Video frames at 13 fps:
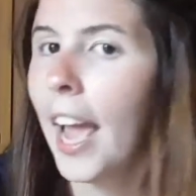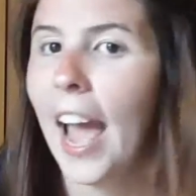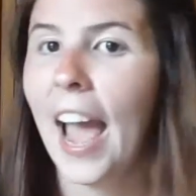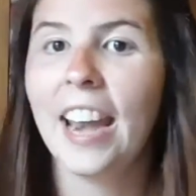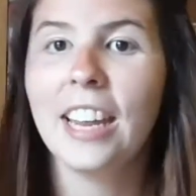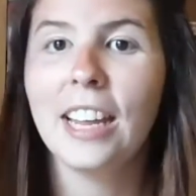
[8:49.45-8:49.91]

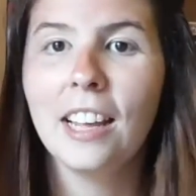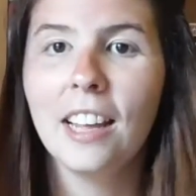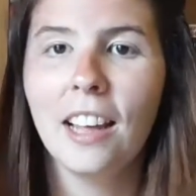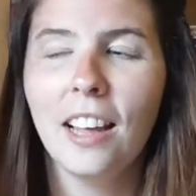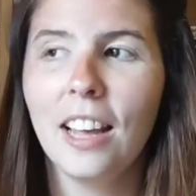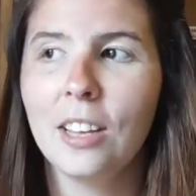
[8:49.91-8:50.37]
And
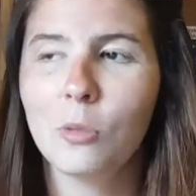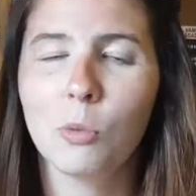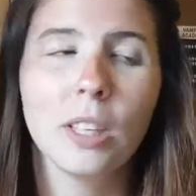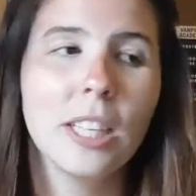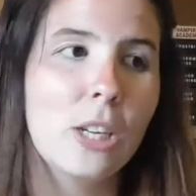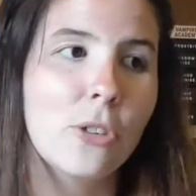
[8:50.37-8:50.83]
it's
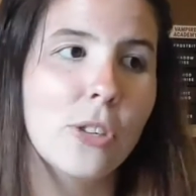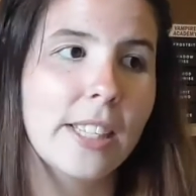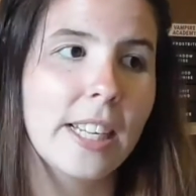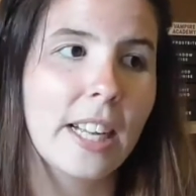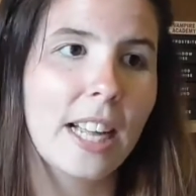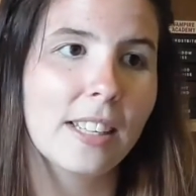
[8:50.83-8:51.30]
really
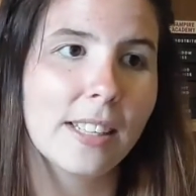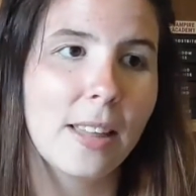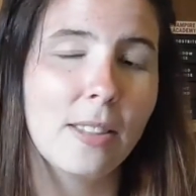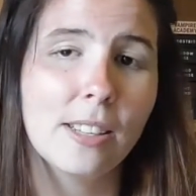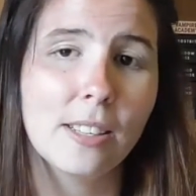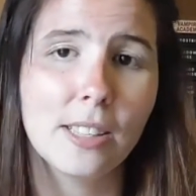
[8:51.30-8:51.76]
interesting, as I
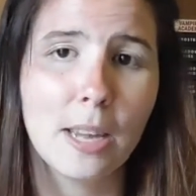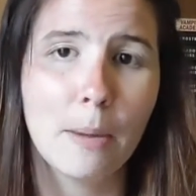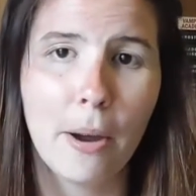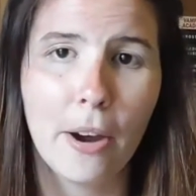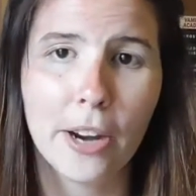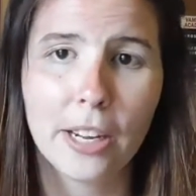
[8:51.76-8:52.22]
said, this is the
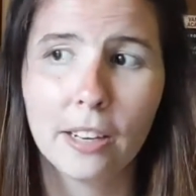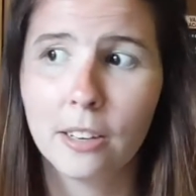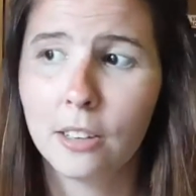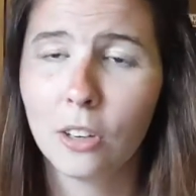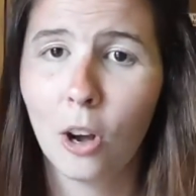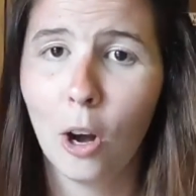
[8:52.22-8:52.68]

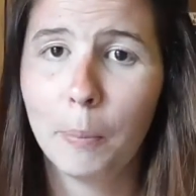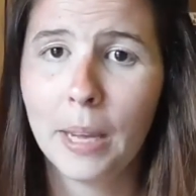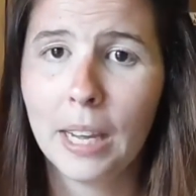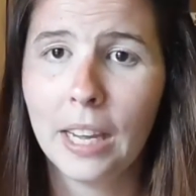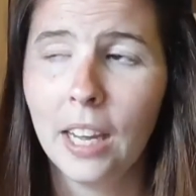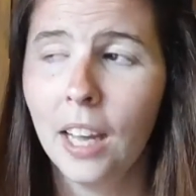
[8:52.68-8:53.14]
American
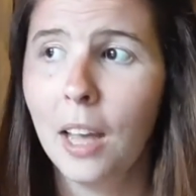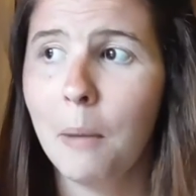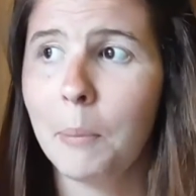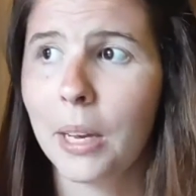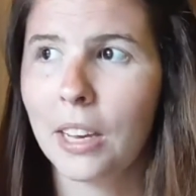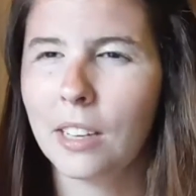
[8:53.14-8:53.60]
copy
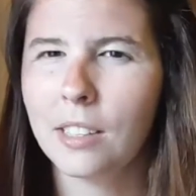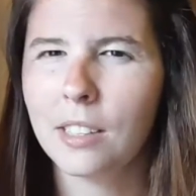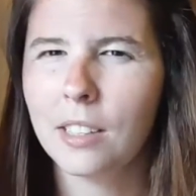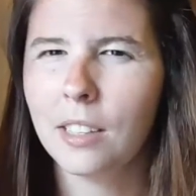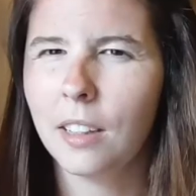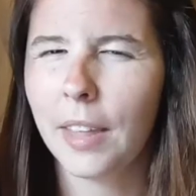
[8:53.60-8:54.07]

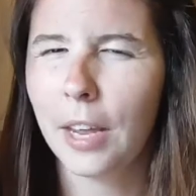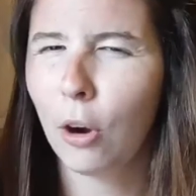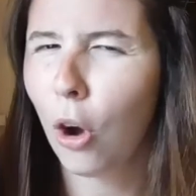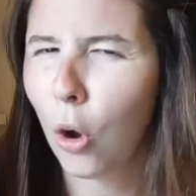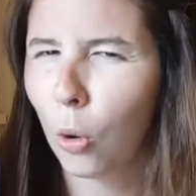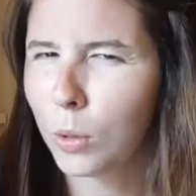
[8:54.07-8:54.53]
because they're
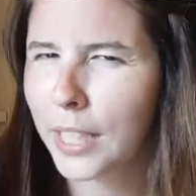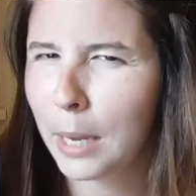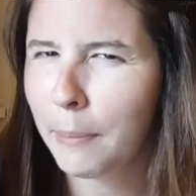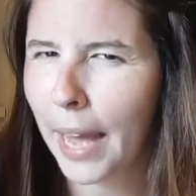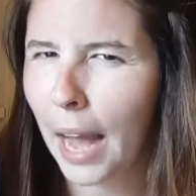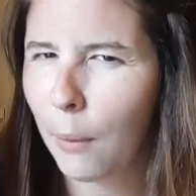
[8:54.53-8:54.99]
not called
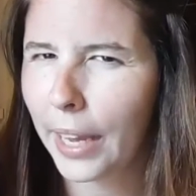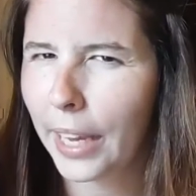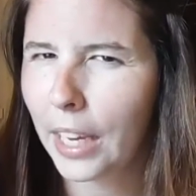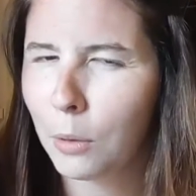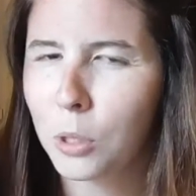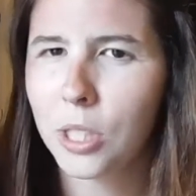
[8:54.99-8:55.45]
Team Power
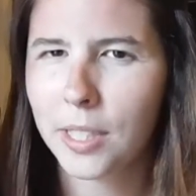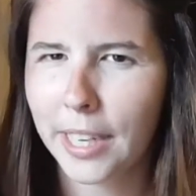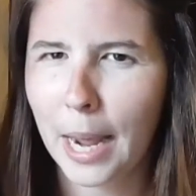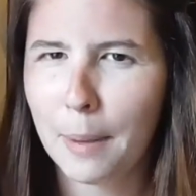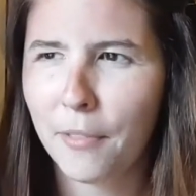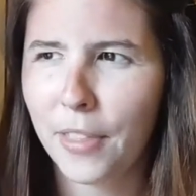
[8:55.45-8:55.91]
Inc., which is
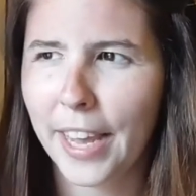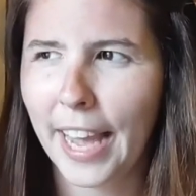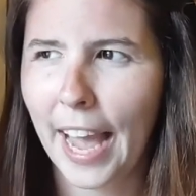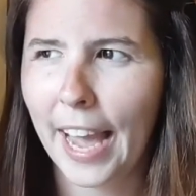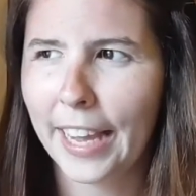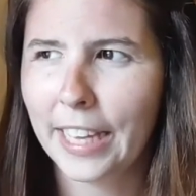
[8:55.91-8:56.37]
the name of their
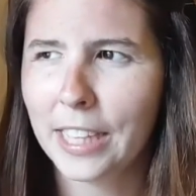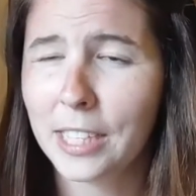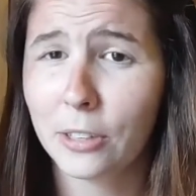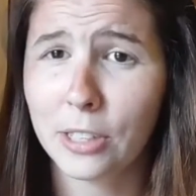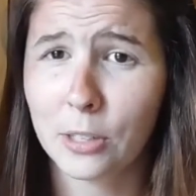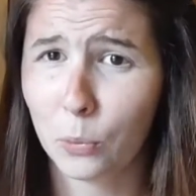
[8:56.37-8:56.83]
gang in the
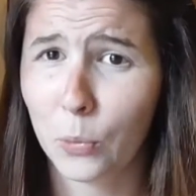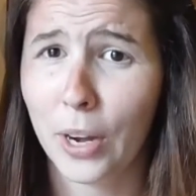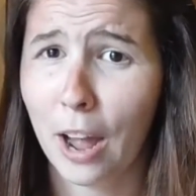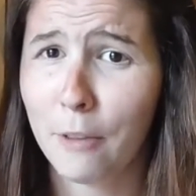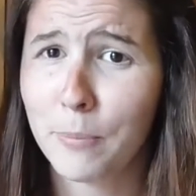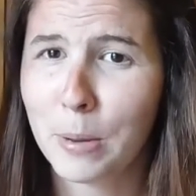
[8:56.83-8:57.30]
series.
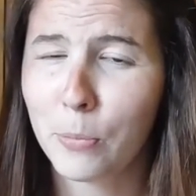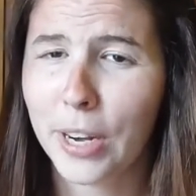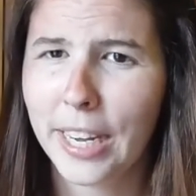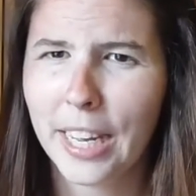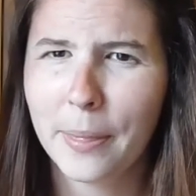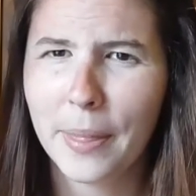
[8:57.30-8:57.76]
When I've been
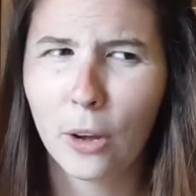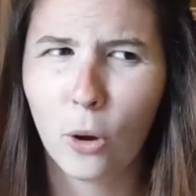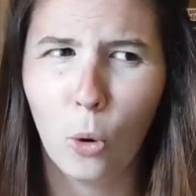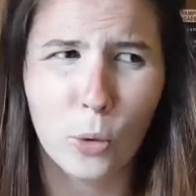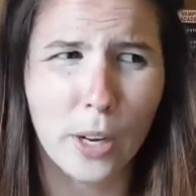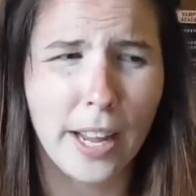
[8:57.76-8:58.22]
reading it, they're
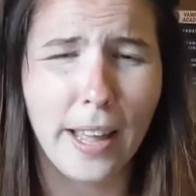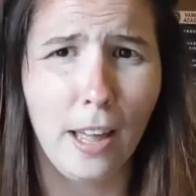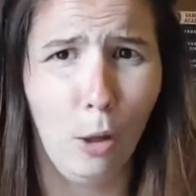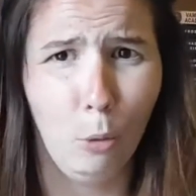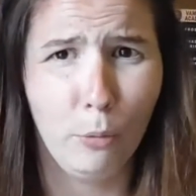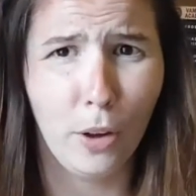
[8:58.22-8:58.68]
called
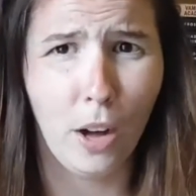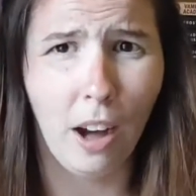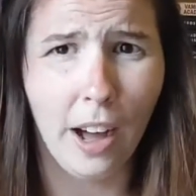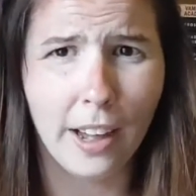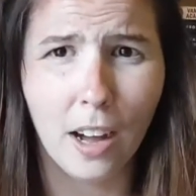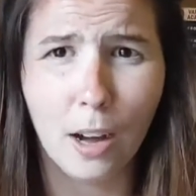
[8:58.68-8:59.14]
Help for
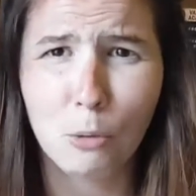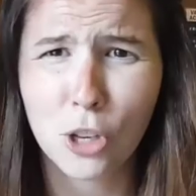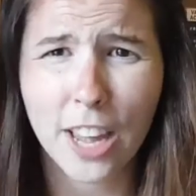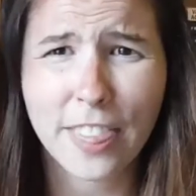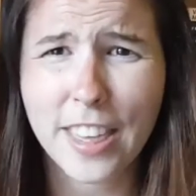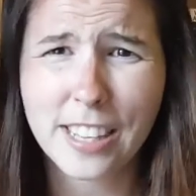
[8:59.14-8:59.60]
Hire,
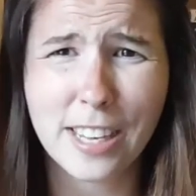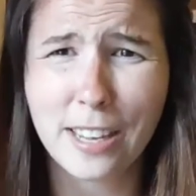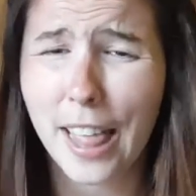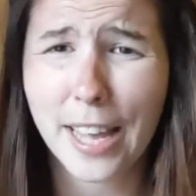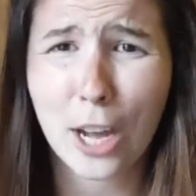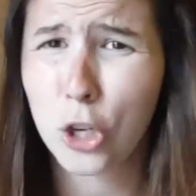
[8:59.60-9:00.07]
which I think
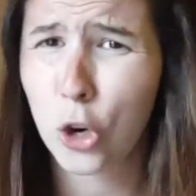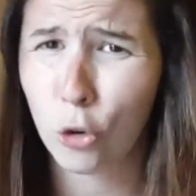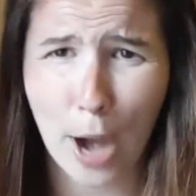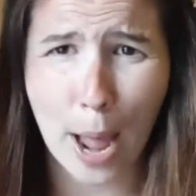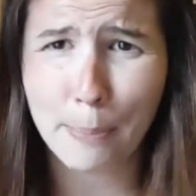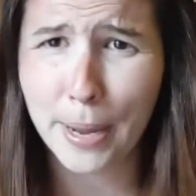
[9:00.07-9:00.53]
is like a
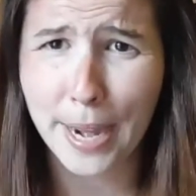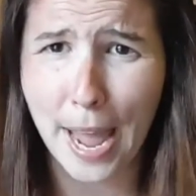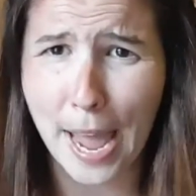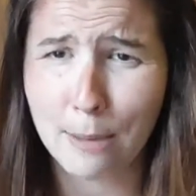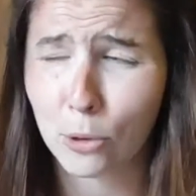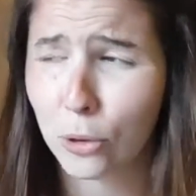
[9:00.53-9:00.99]
crapper
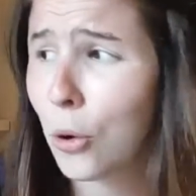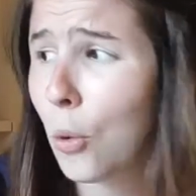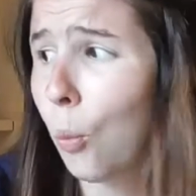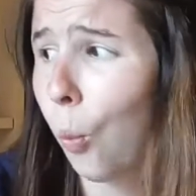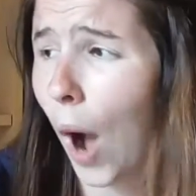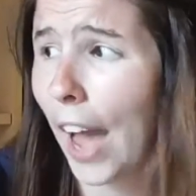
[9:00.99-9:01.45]
name. So I
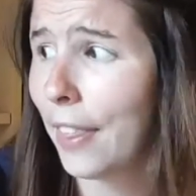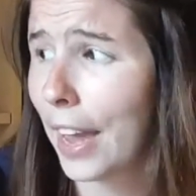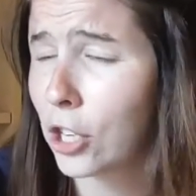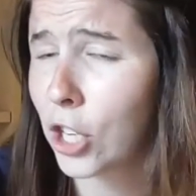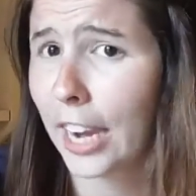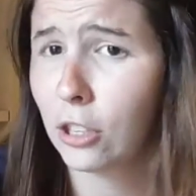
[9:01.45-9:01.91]
don't know why
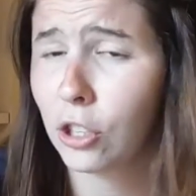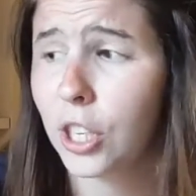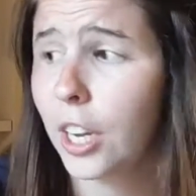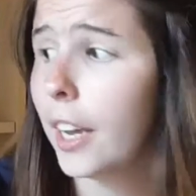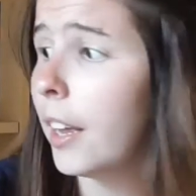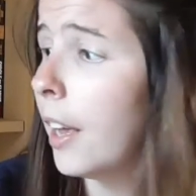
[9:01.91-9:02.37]
they
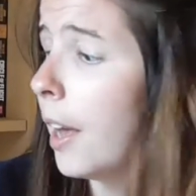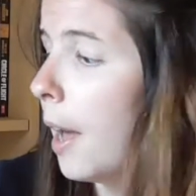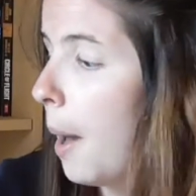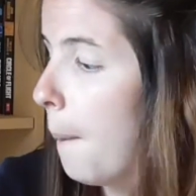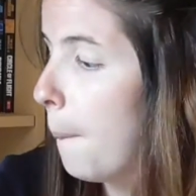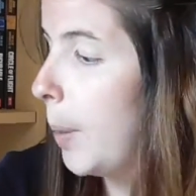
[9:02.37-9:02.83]
changed it.
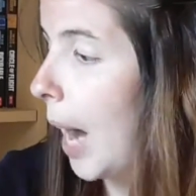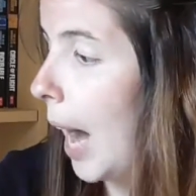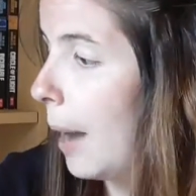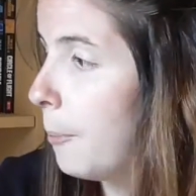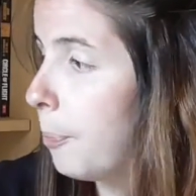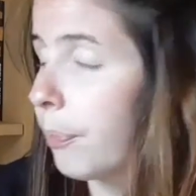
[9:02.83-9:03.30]

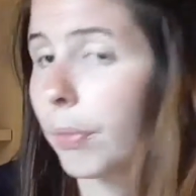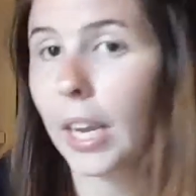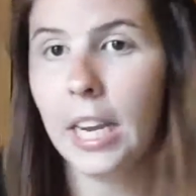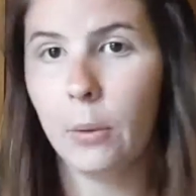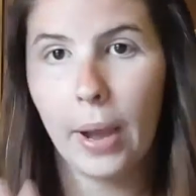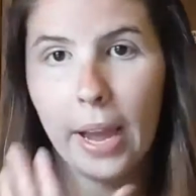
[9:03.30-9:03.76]
But
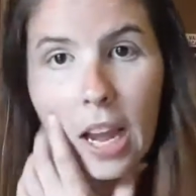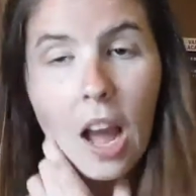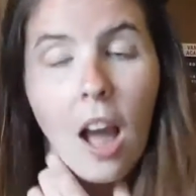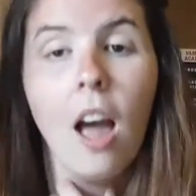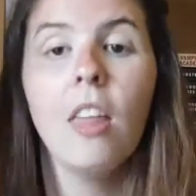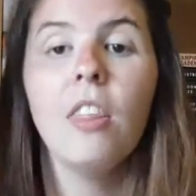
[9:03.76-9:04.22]
anyway,